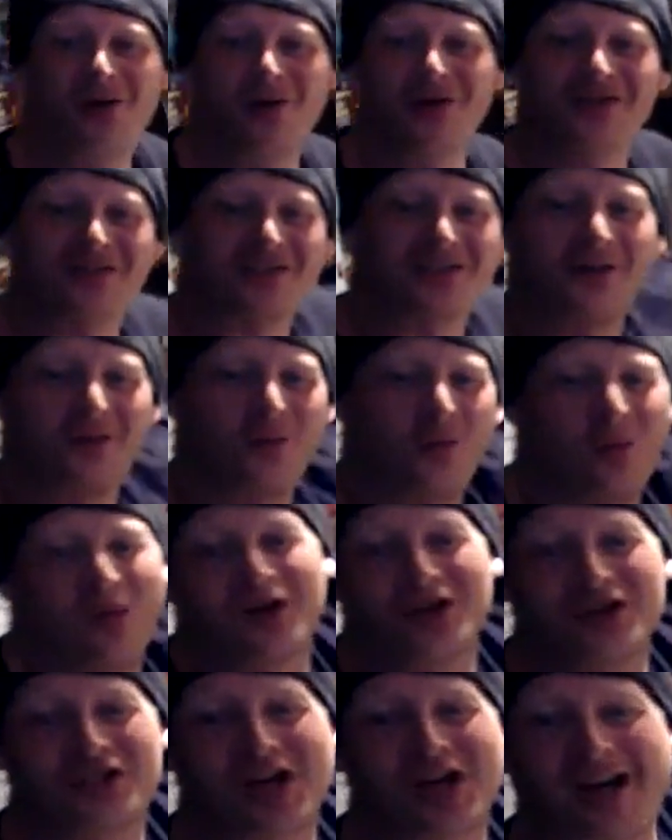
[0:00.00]
know, instead of
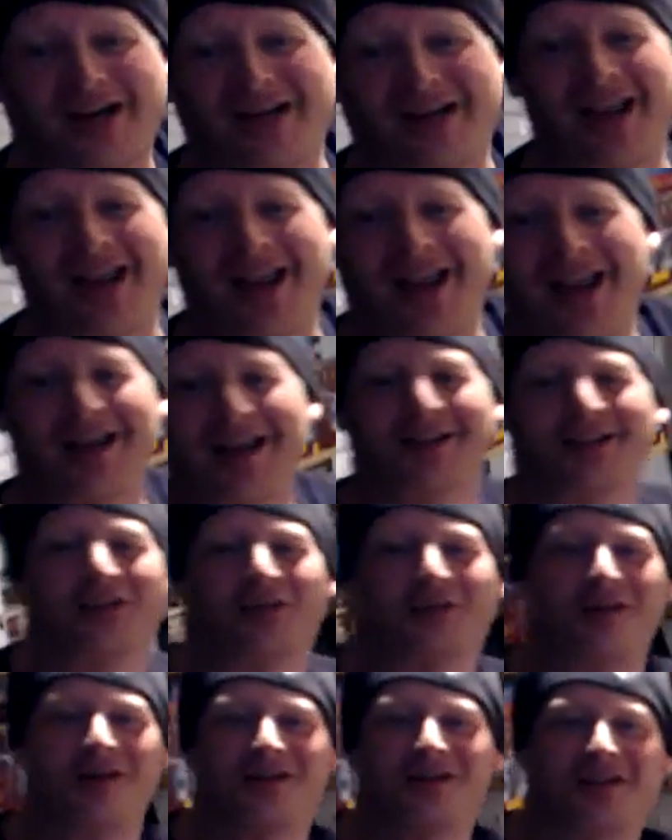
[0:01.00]
one gigantic
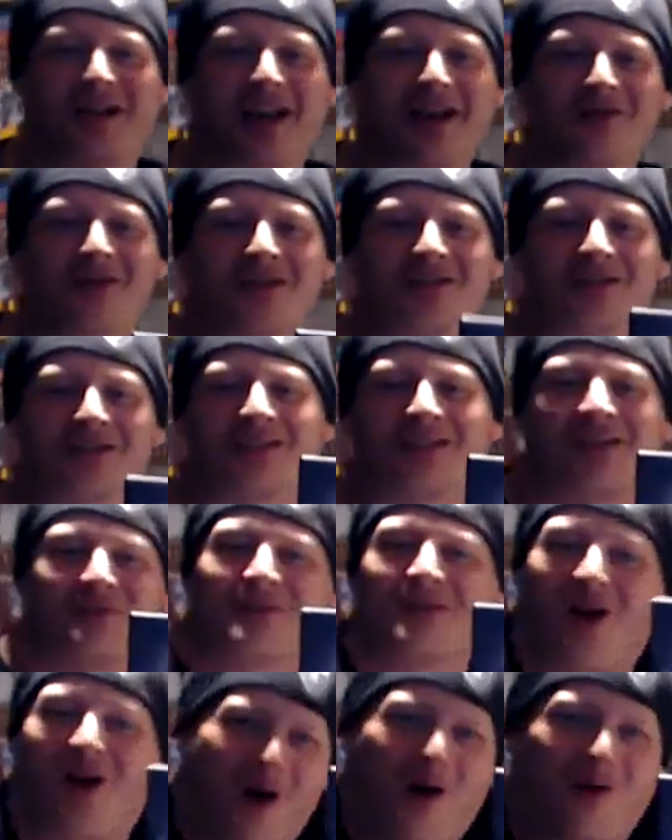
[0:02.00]
stretch canvas, just give
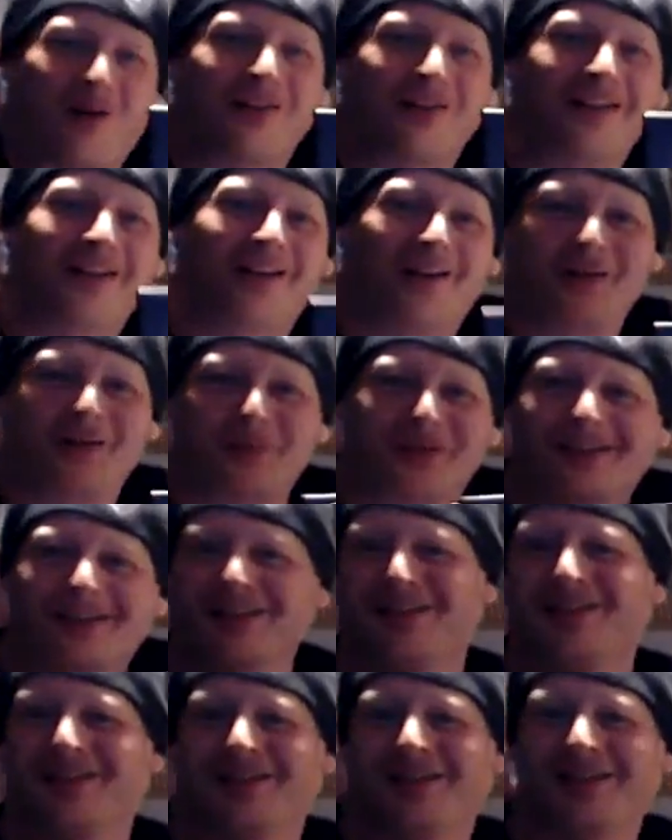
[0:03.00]
me all these
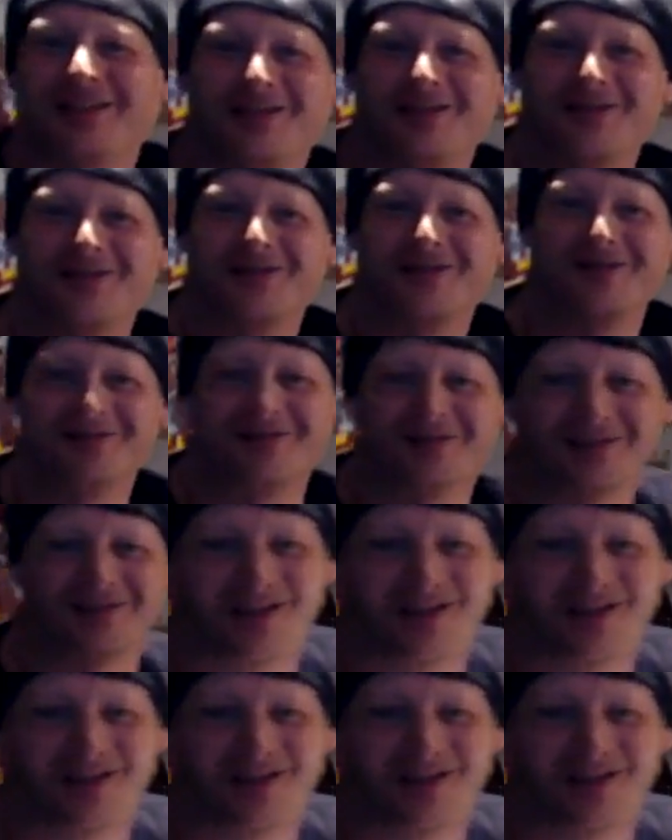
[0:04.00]
because they're cute.